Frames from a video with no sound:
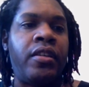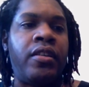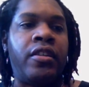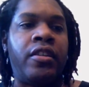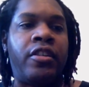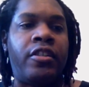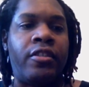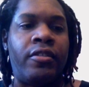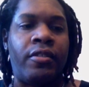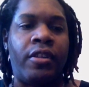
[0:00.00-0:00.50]

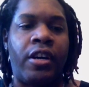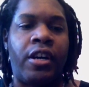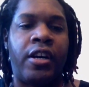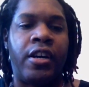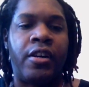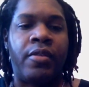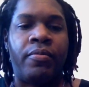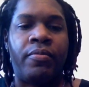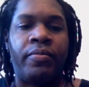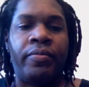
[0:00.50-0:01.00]

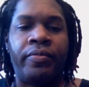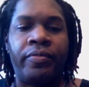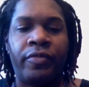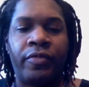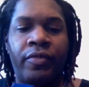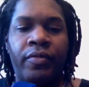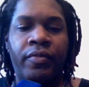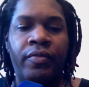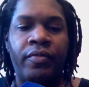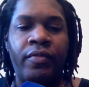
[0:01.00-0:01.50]

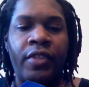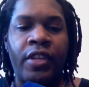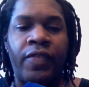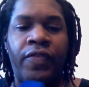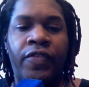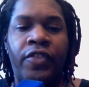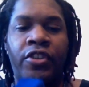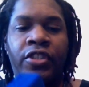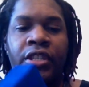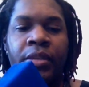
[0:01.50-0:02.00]

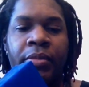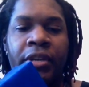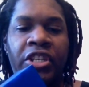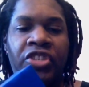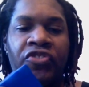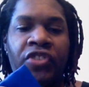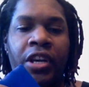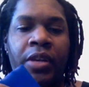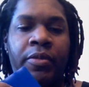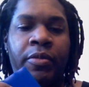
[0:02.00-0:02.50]
The first time I
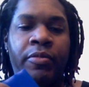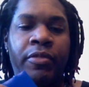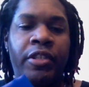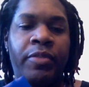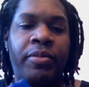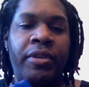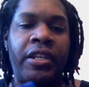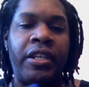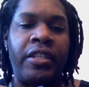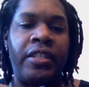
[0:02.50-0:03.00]
scrapped them
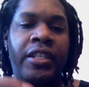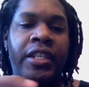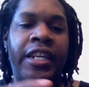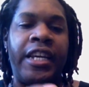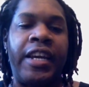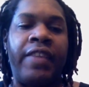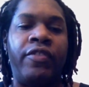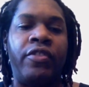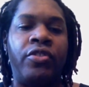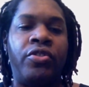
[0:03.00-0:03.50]
is because they
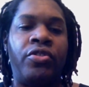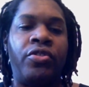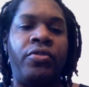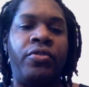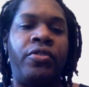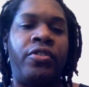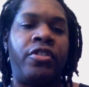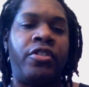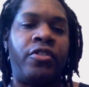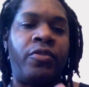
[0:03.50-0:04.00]
didn't have no
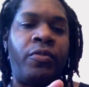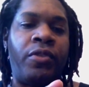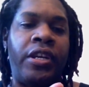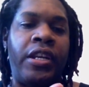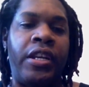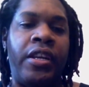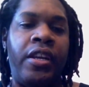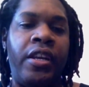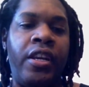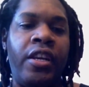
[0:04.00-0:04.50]
tuners.
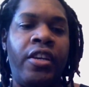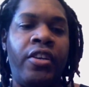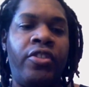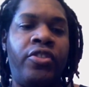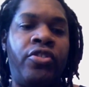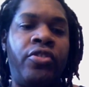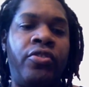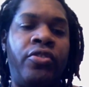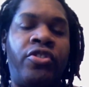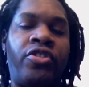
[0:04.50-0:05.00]
When
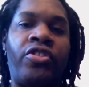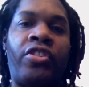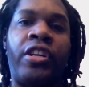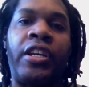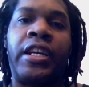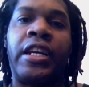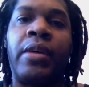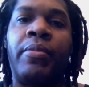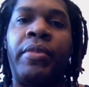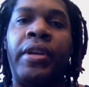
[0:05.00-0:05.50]
tuners
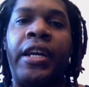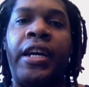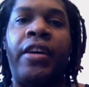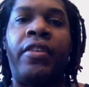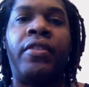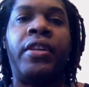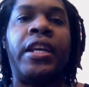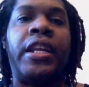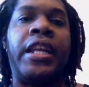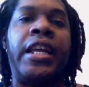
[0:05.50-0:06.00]
started coming
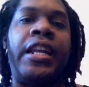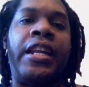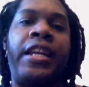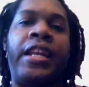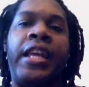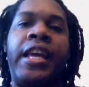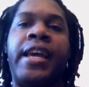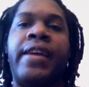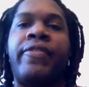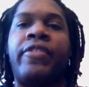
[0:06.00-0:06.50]
out and
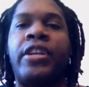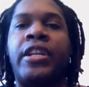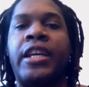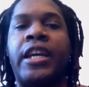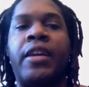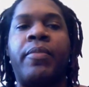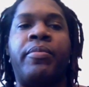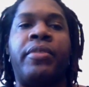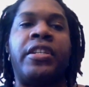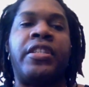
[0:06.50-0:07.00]
hitting every
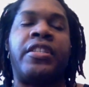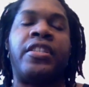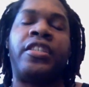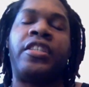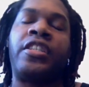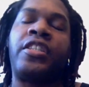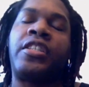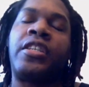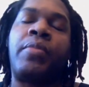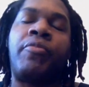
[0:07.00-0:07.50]
deck but the
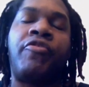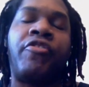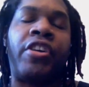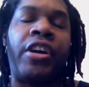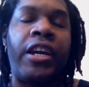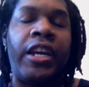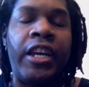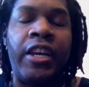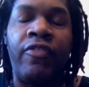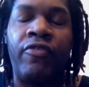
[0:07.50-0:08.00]
6
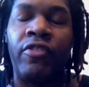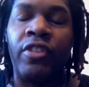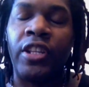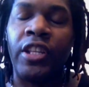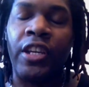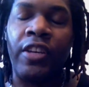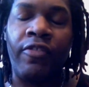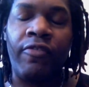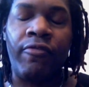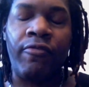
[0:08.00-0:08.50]
Samurai, it
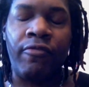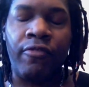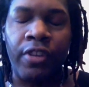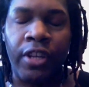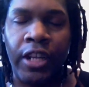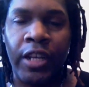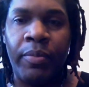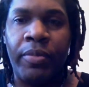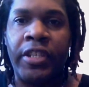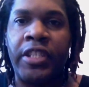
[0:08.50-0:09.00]
really,
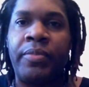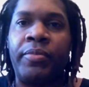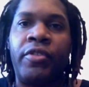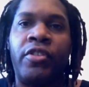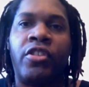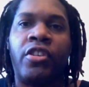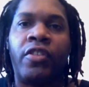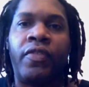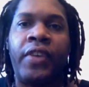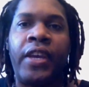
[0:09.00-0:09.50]
really pissed
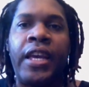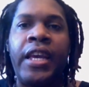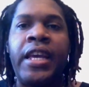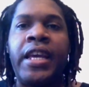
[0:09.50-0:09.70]
me off.